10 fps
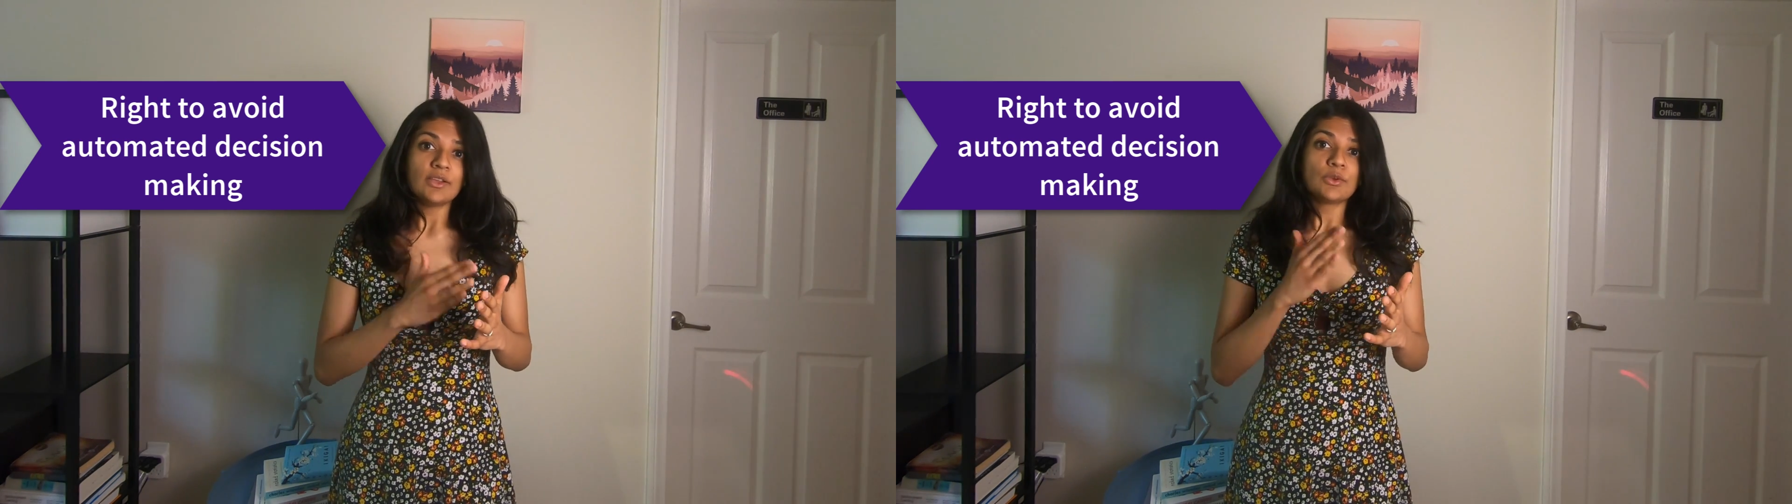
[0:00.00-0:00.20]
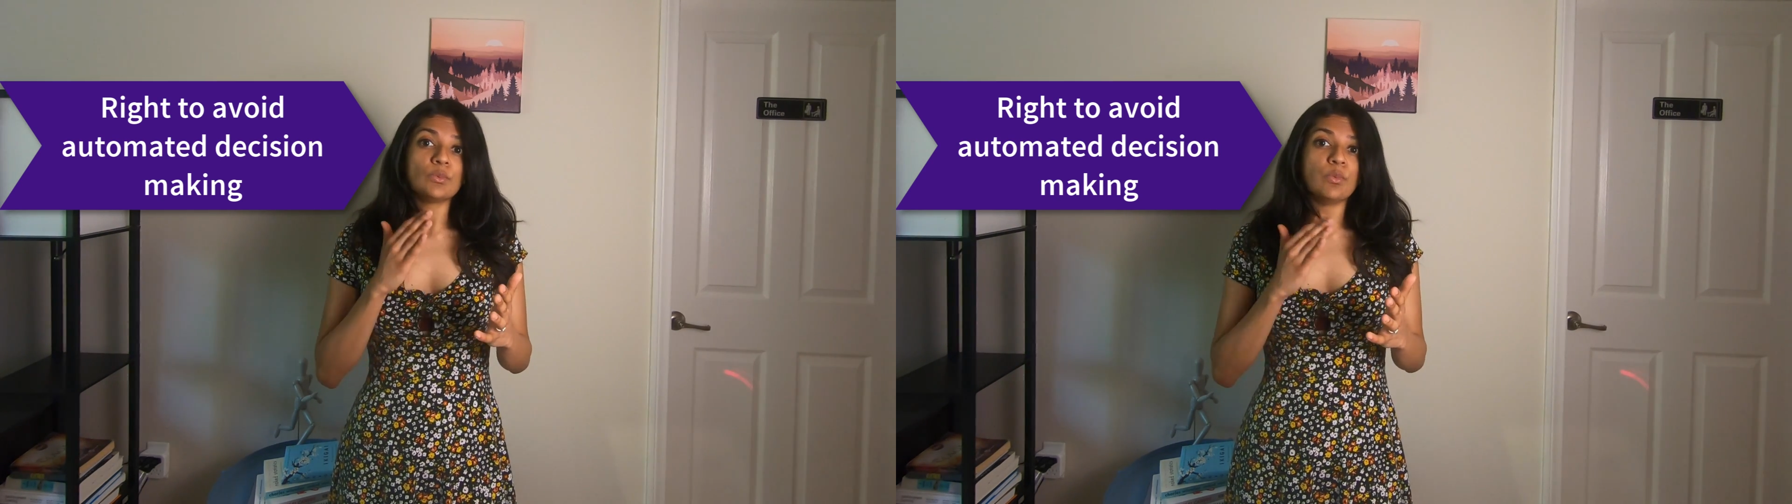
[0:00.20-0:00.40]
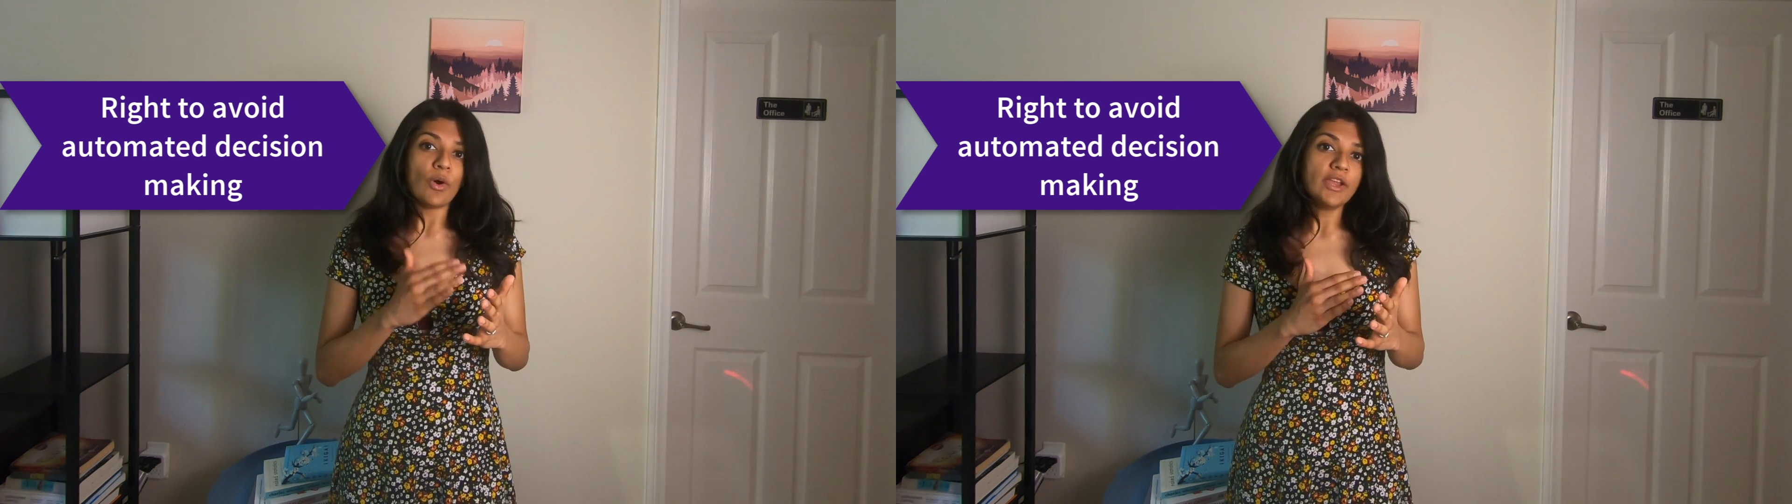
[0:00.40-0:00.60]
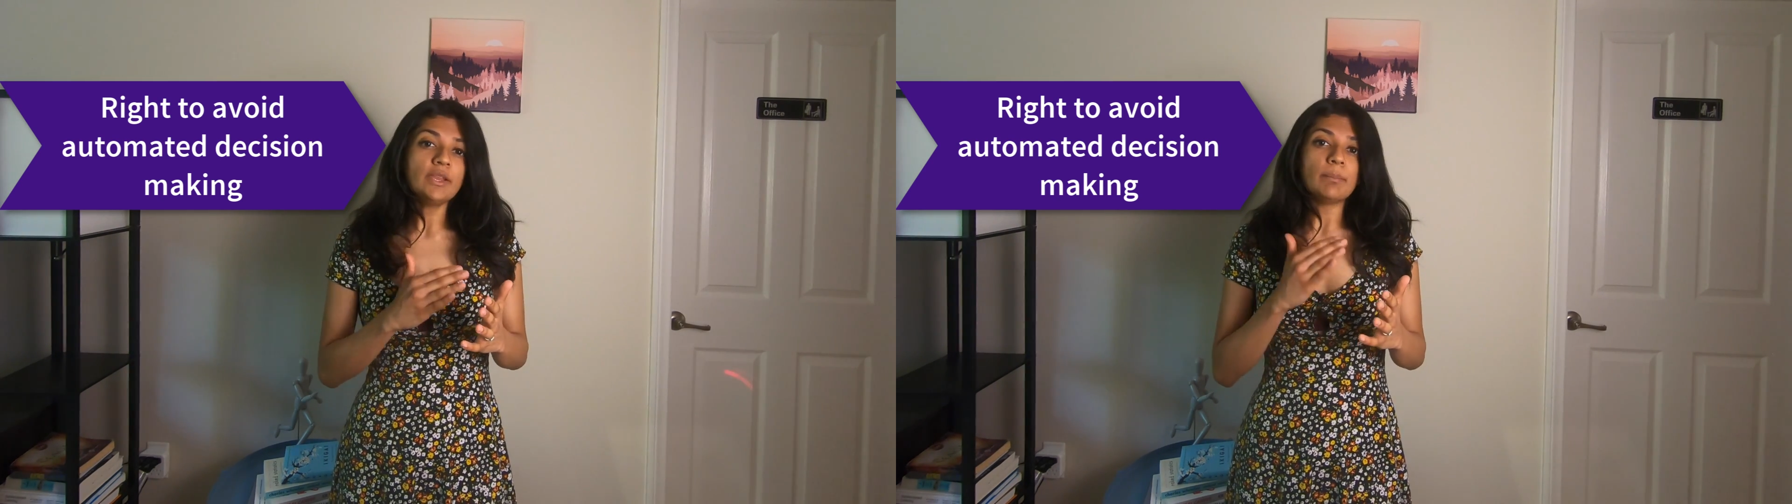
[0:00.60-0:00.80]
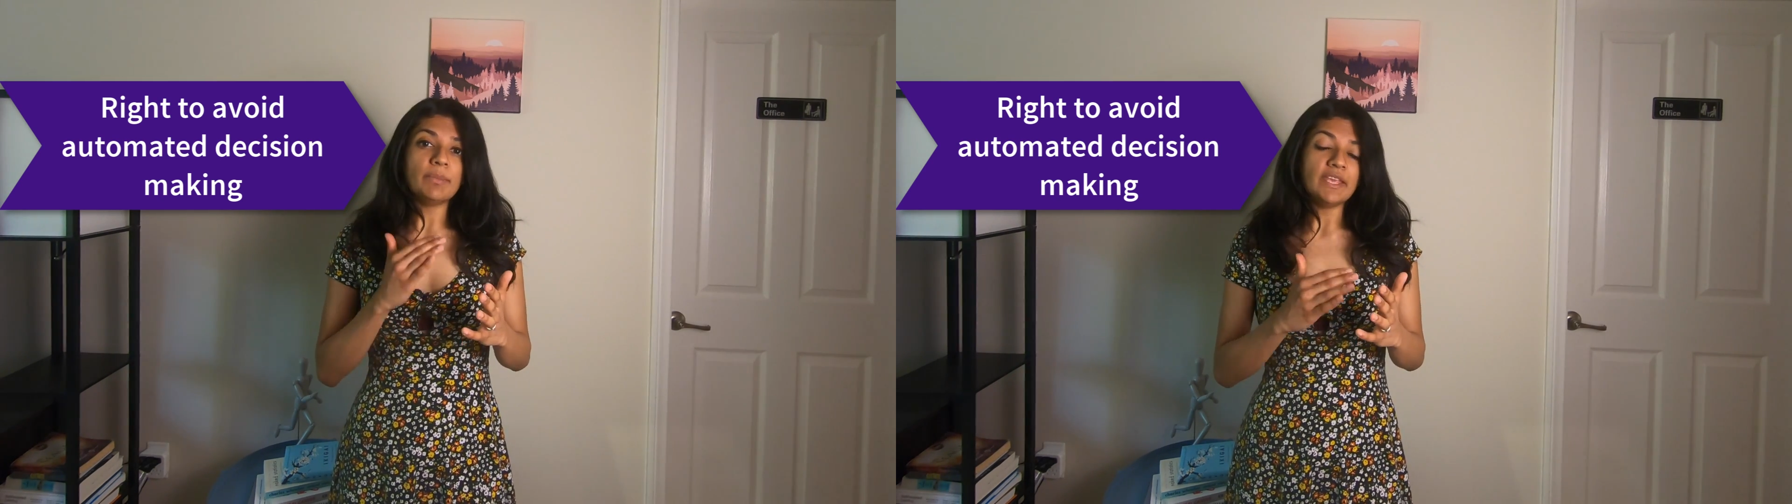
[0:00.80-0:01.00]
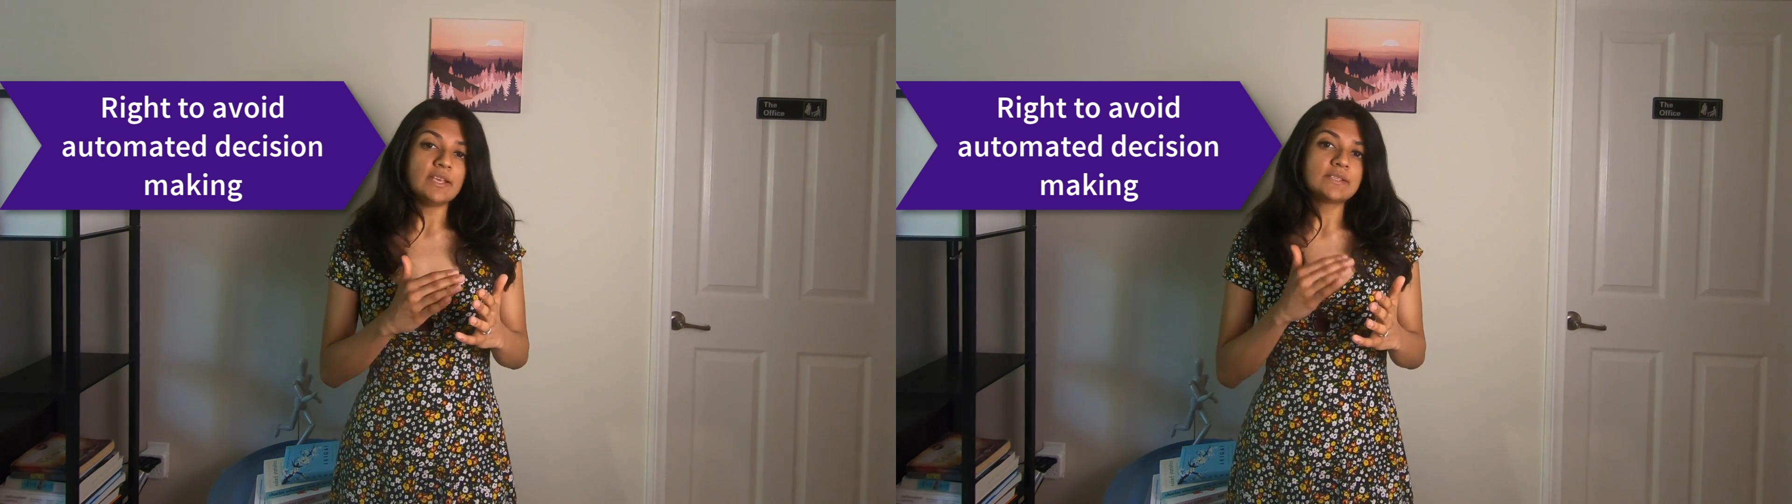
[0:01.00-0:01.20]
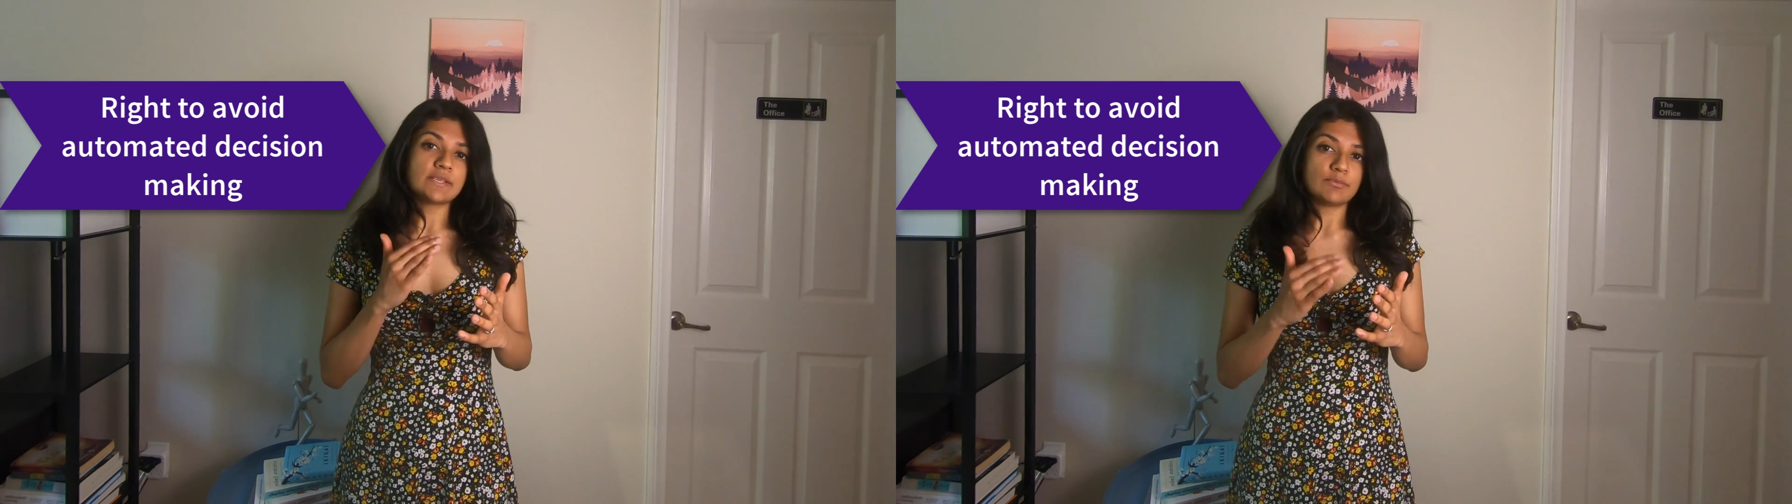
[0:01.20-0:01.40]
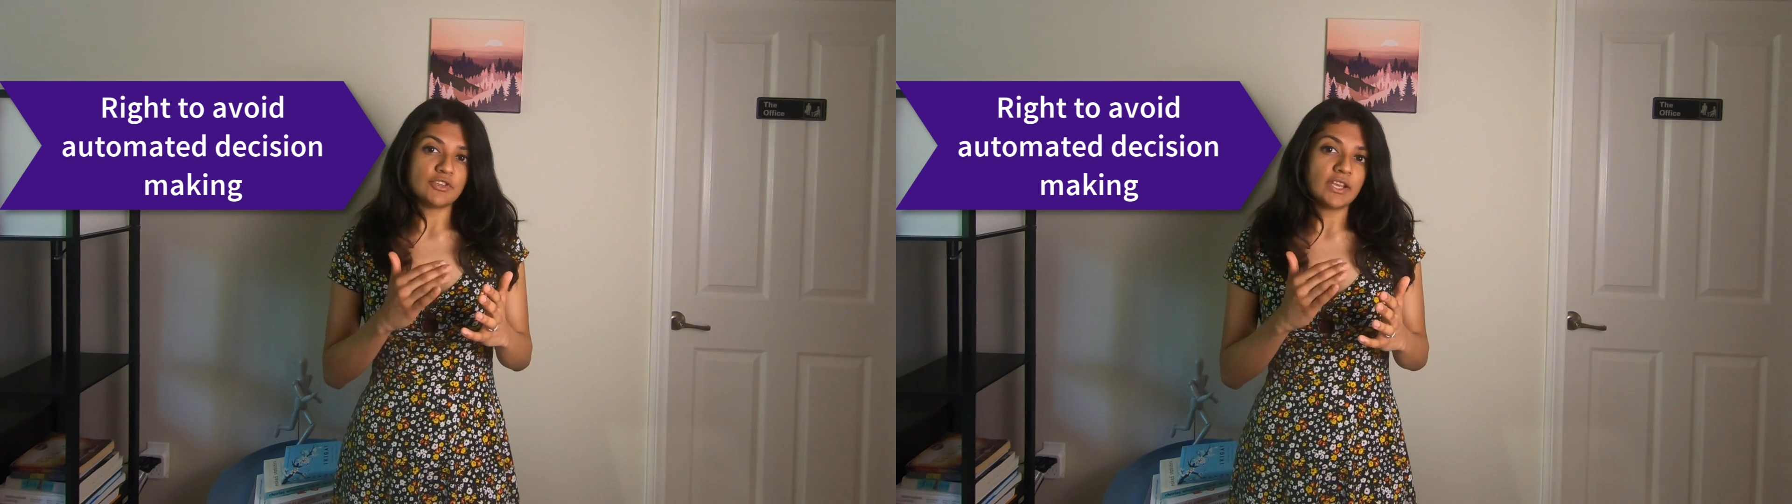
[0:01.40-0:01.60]
to avoid being
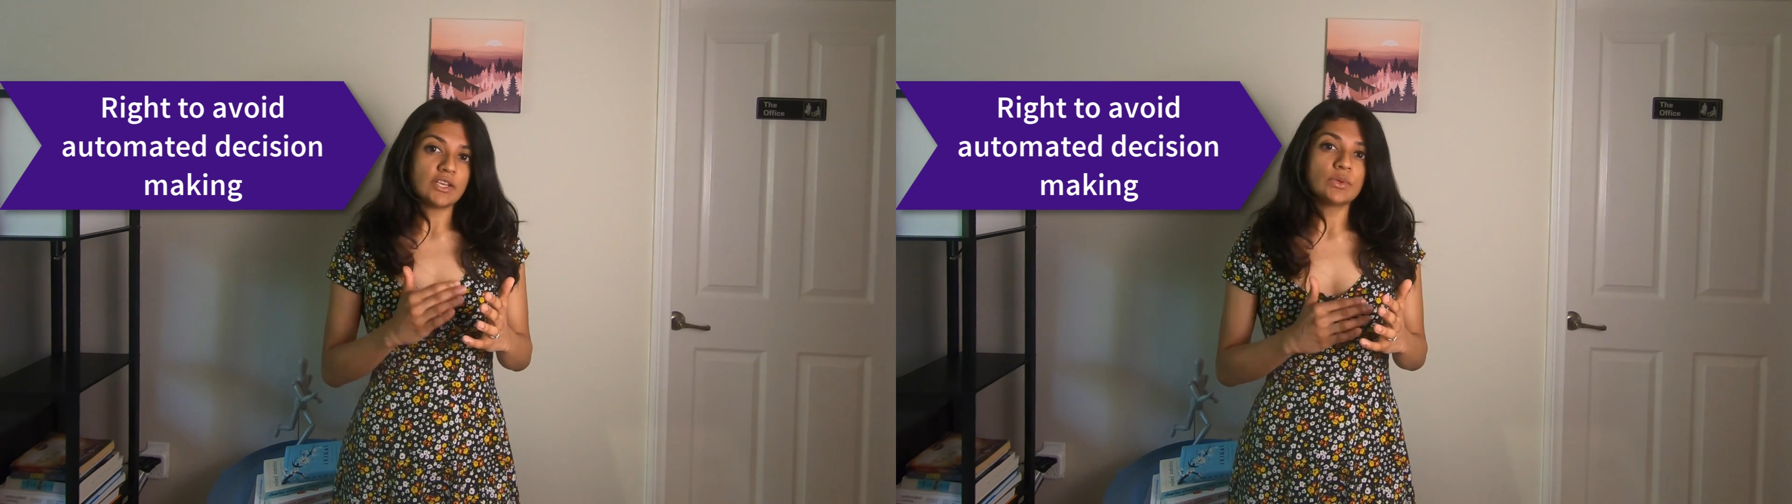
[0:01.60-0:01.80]
subject